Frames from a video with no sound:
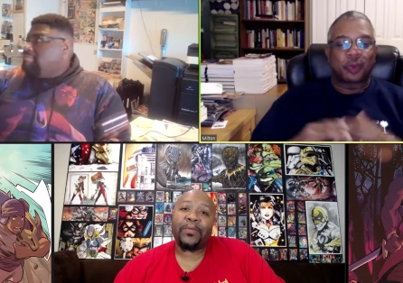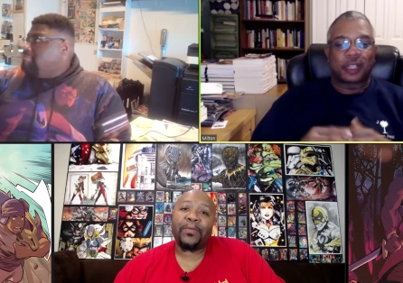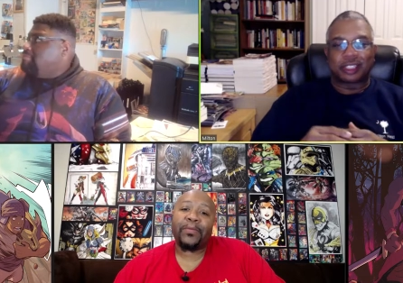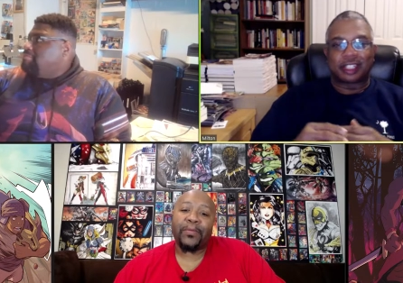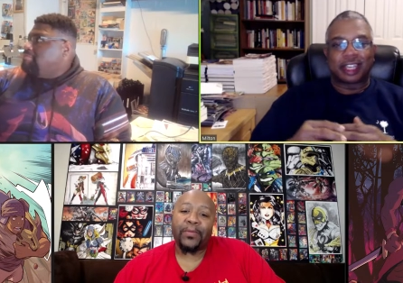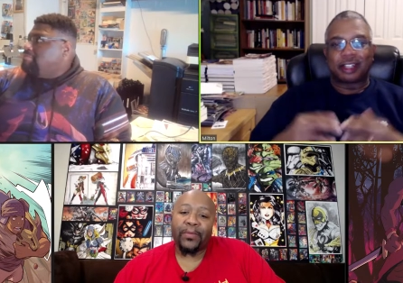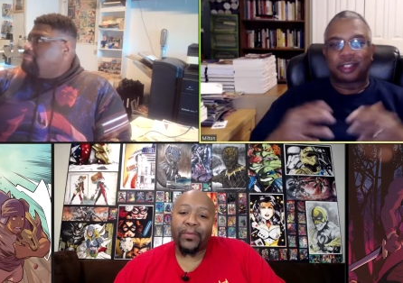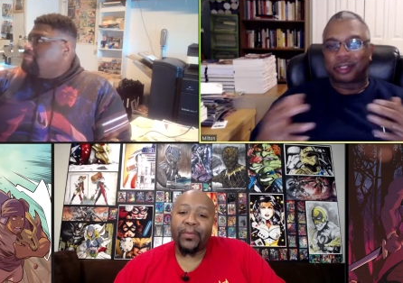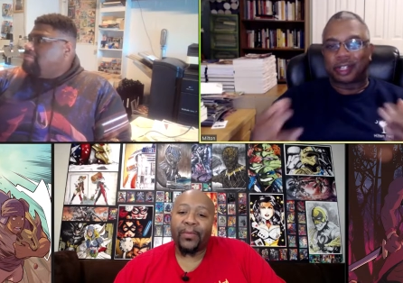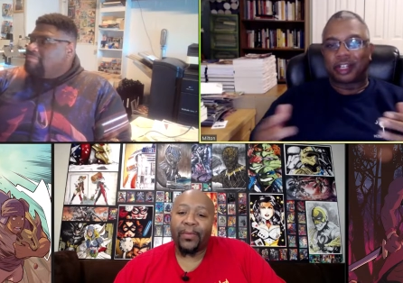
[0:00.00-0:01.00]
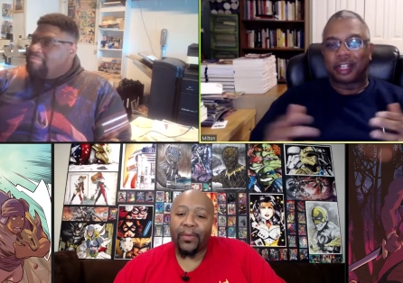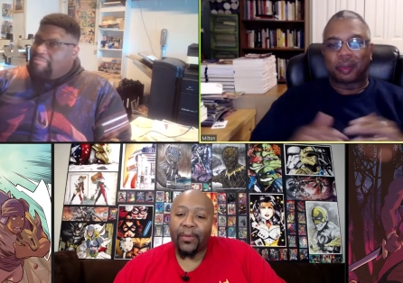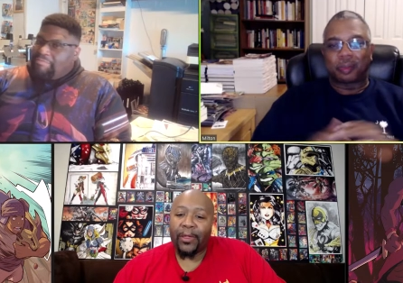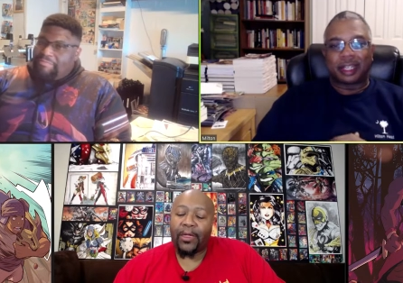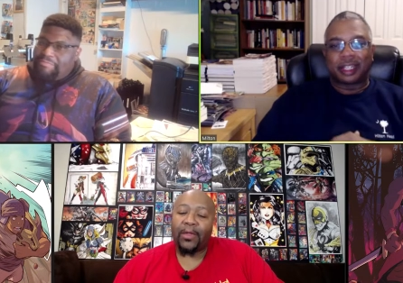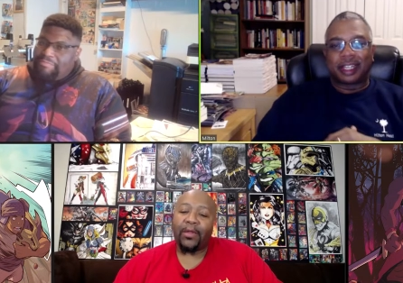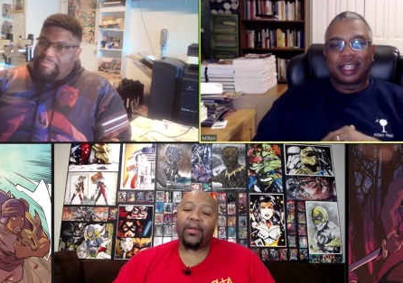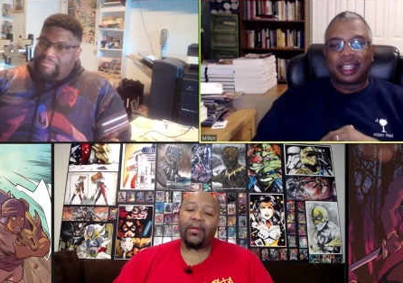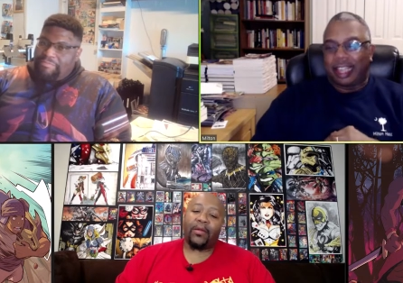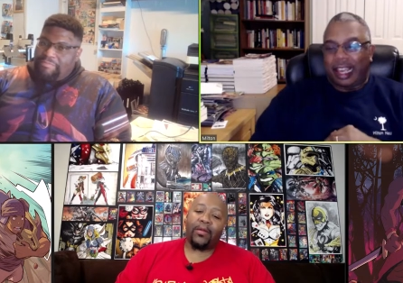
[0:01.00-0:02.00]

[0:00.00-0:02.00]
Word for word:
Speaker 1: can look at doing another one. But yeah,